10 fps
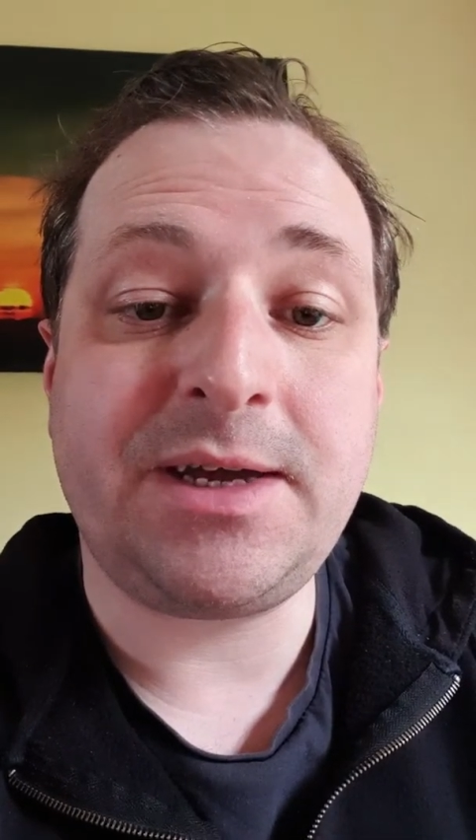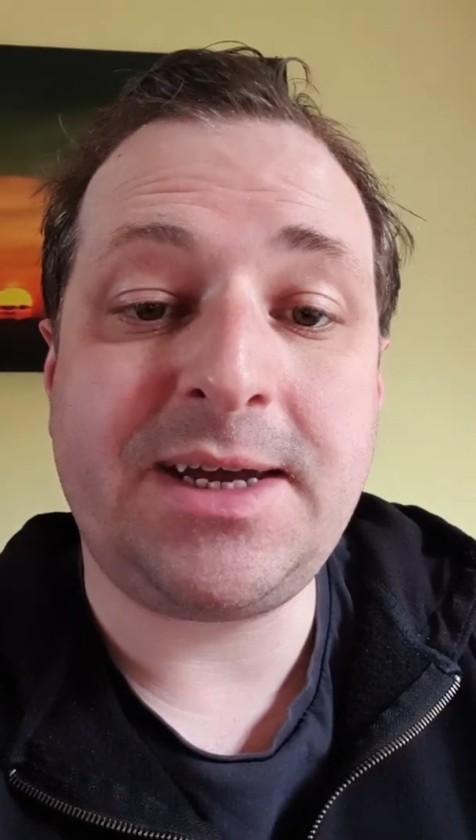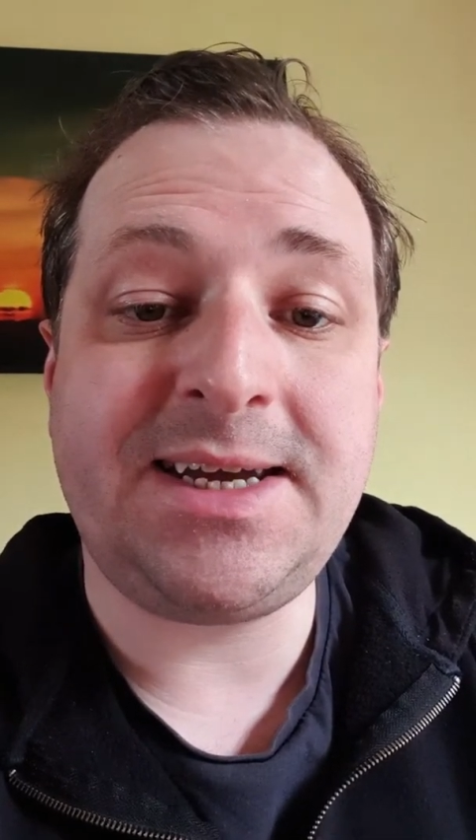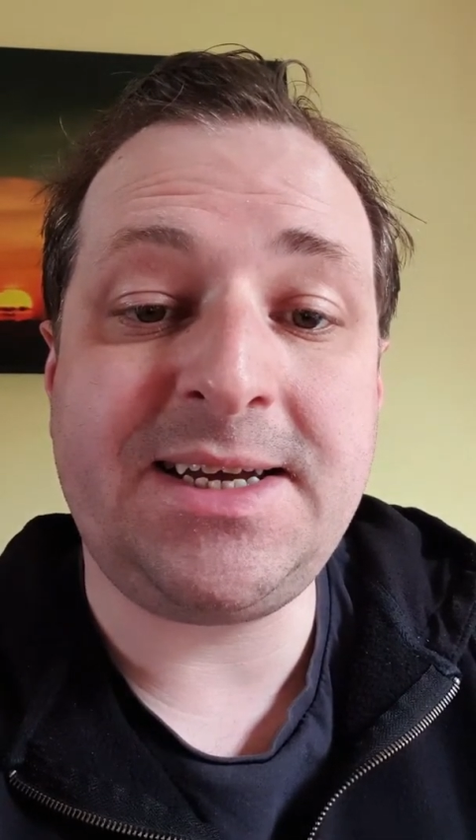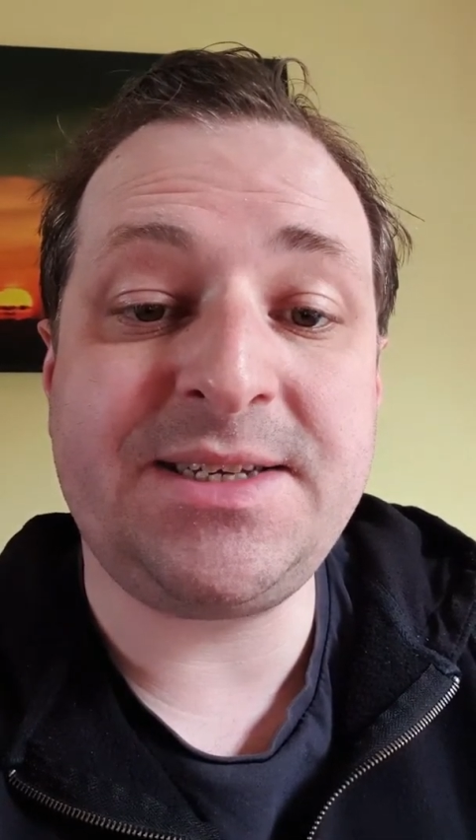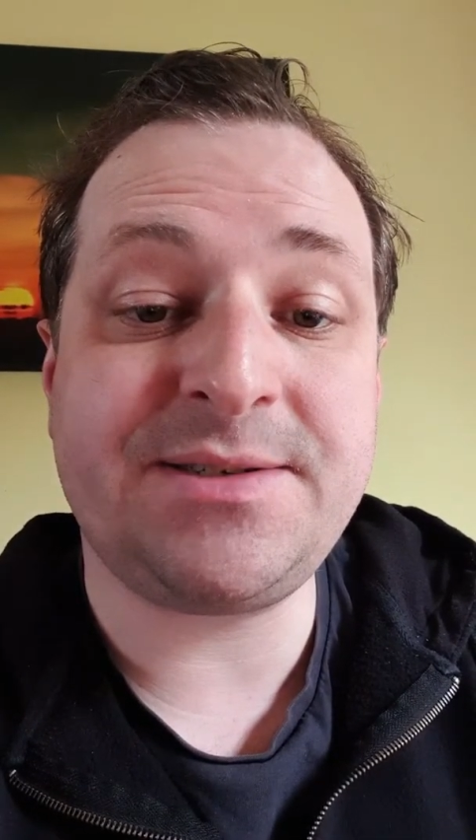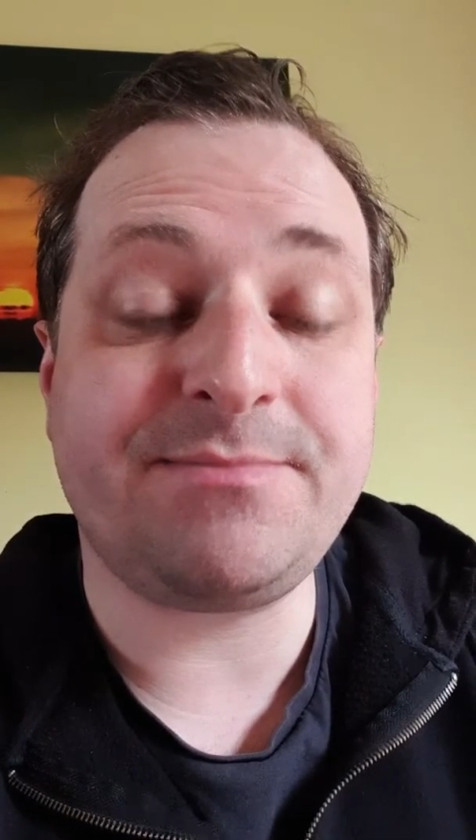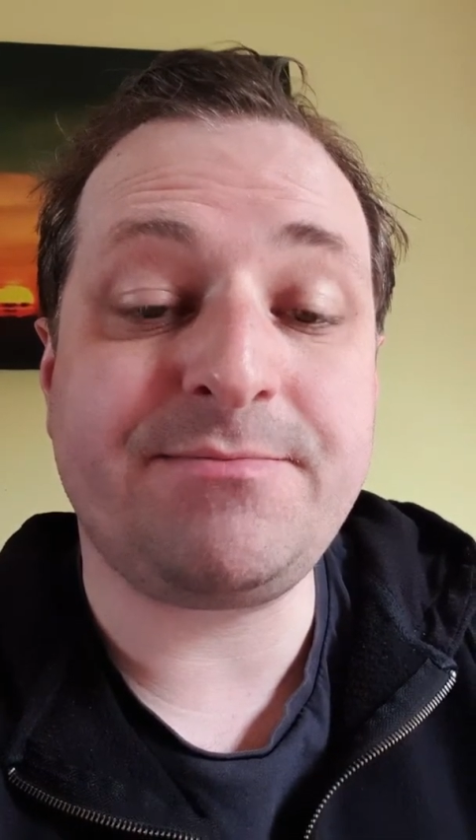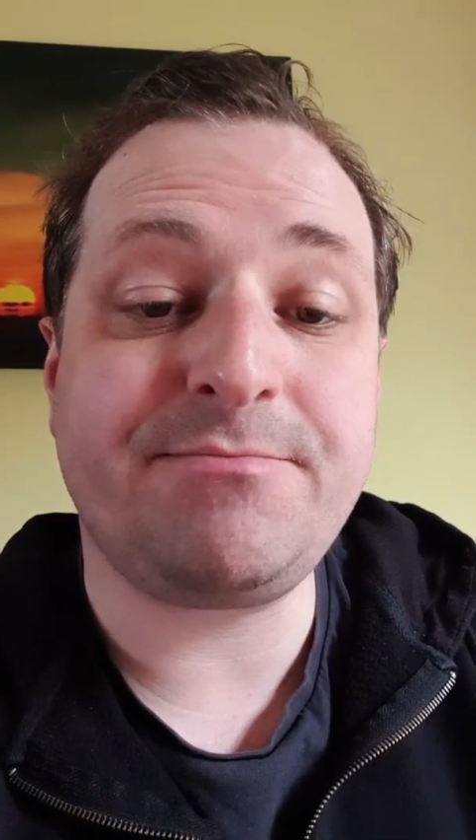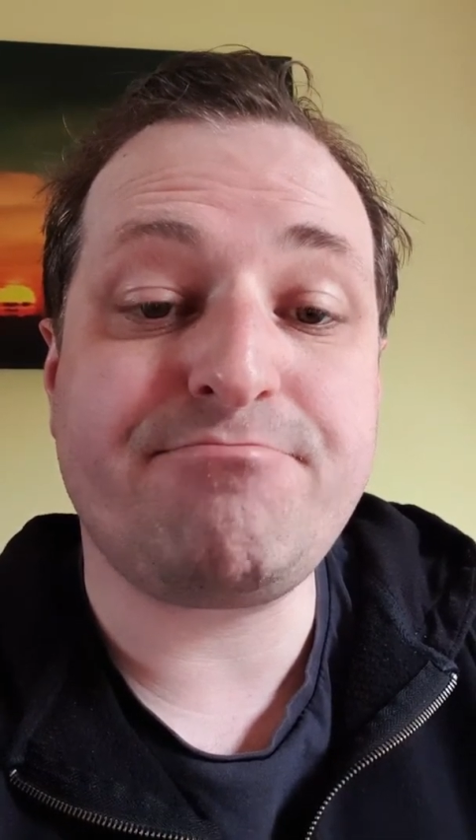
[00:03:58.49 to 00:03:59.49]
is
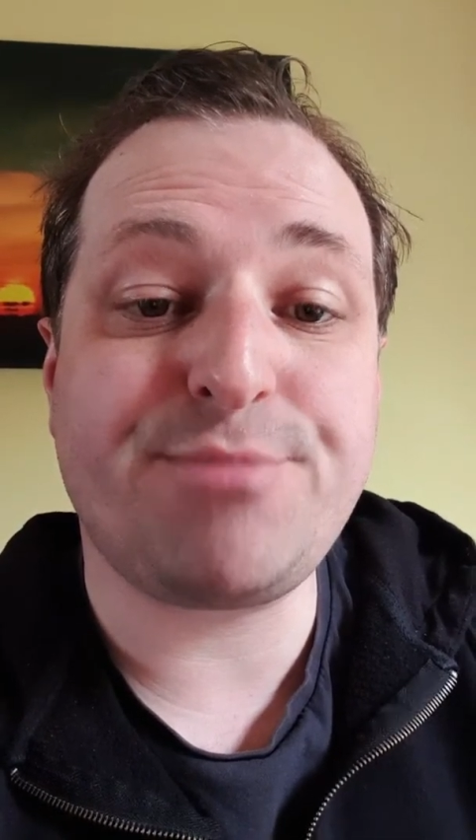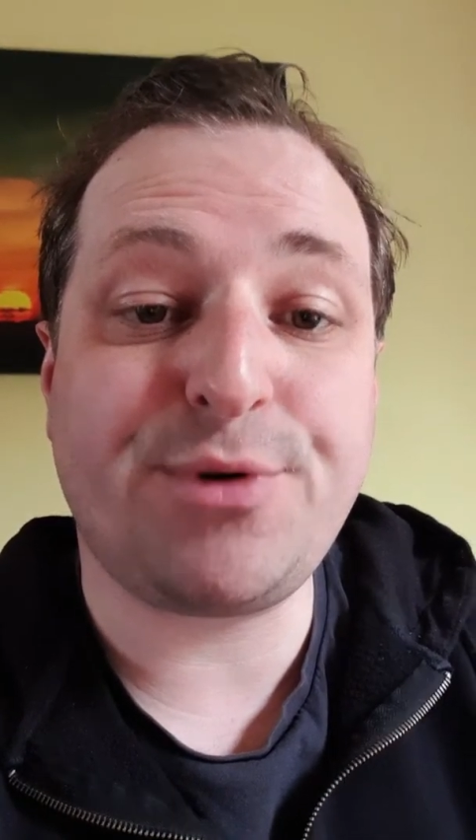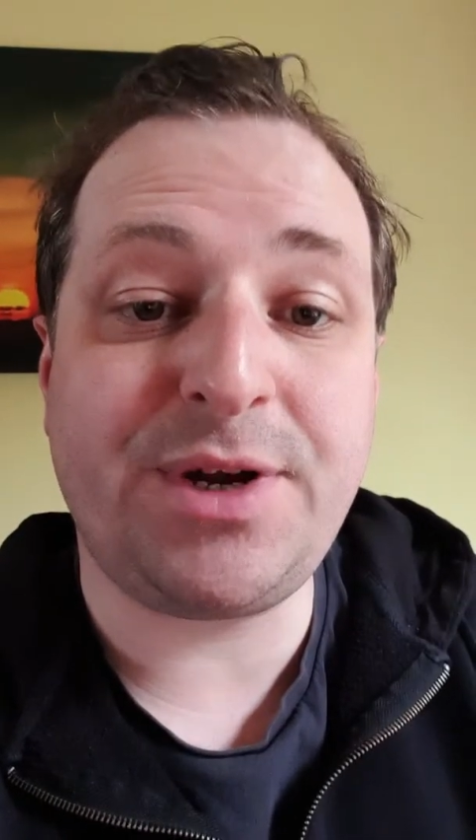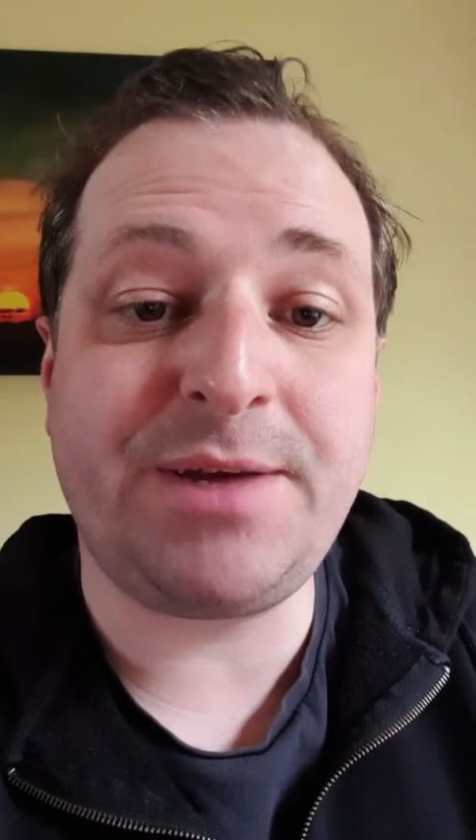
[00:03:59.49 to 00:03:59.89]
pretty